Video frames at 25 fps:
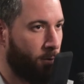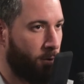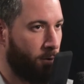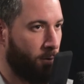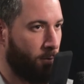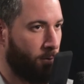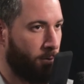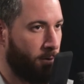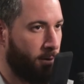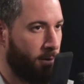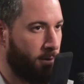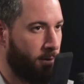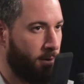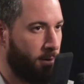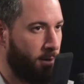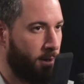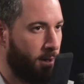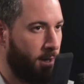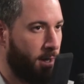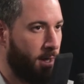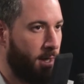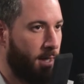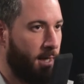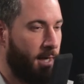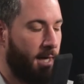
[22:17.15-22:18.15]
when you work,
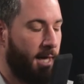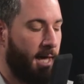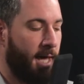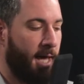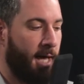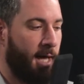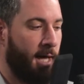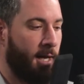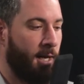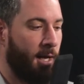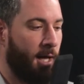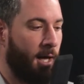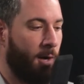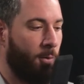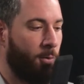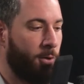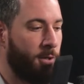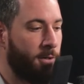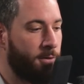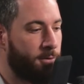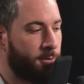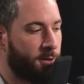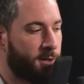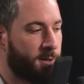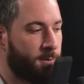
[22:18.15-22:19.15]
and I
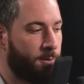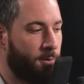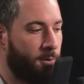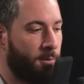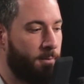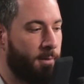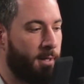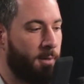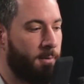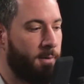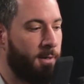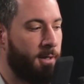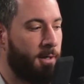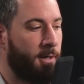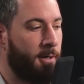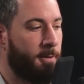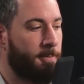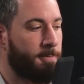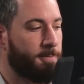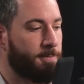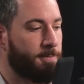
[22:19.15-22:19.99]
wanted to explore maybe.